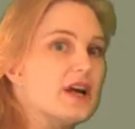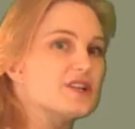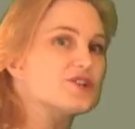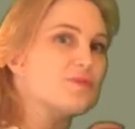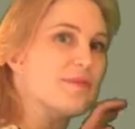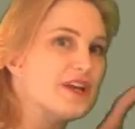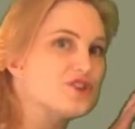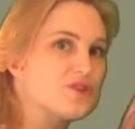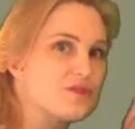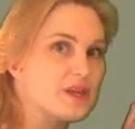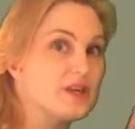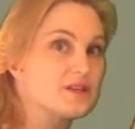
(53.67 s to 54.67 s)
So it makes you
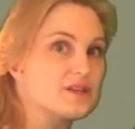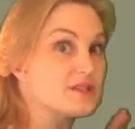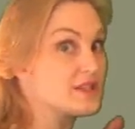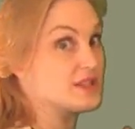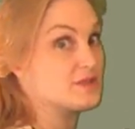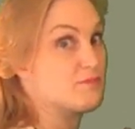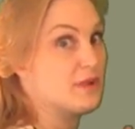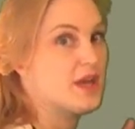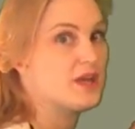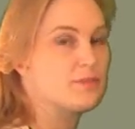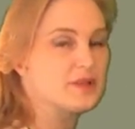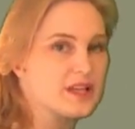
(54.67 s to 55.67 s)
think that this thing is
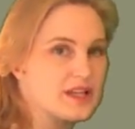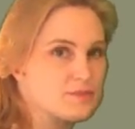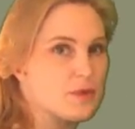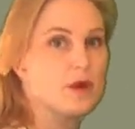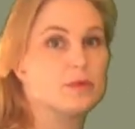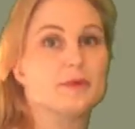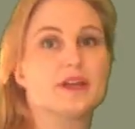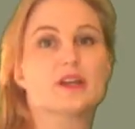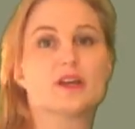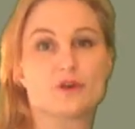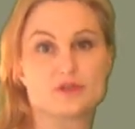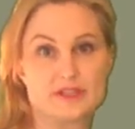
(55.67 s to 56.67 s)
big, but that it's probably going
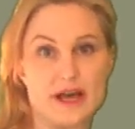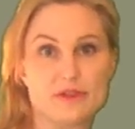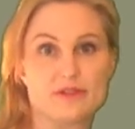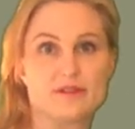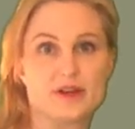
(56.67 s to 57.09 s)
to go south of